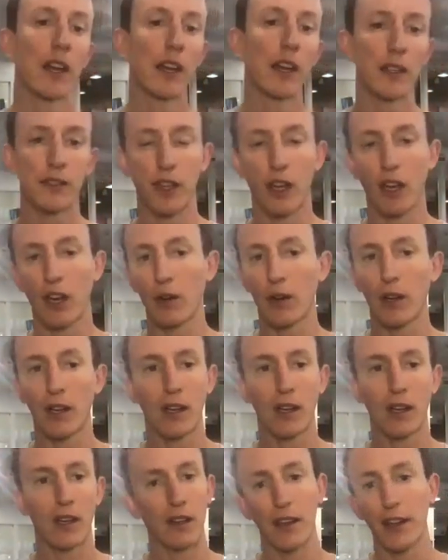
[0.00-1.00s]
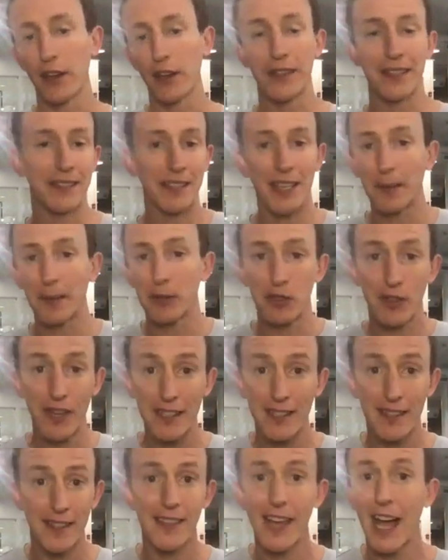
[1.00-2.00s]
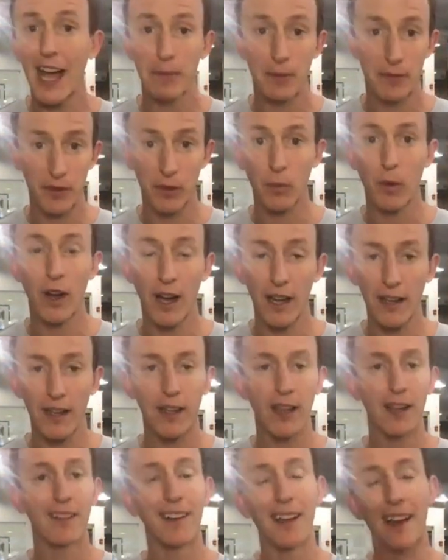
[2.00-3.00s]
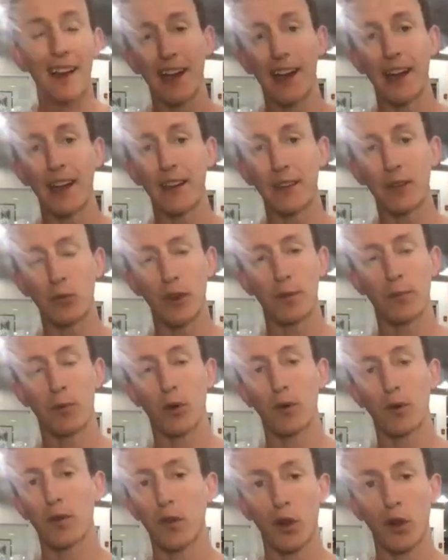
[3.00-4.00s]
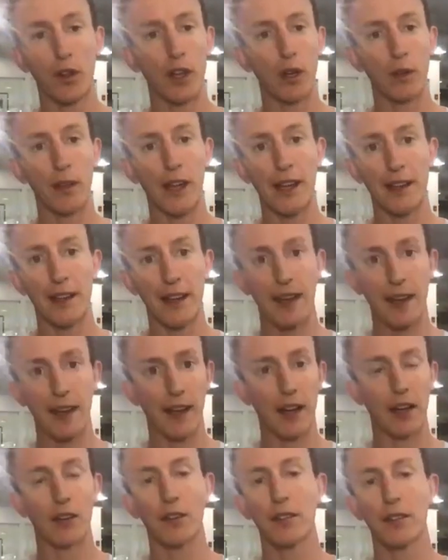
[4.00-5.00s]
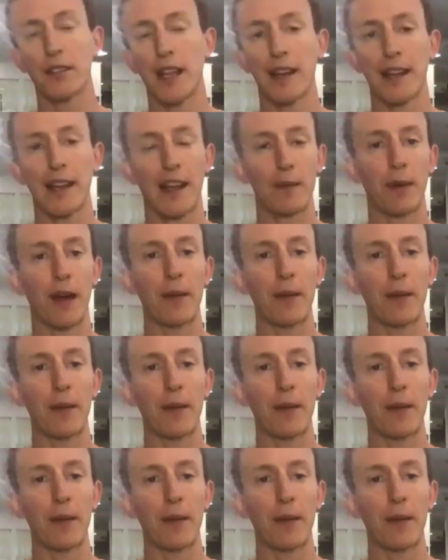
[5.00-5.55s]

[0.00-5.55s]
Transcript: So, you know, you can skip straight to the top if you want. And with portfolio lending and understanding how to buy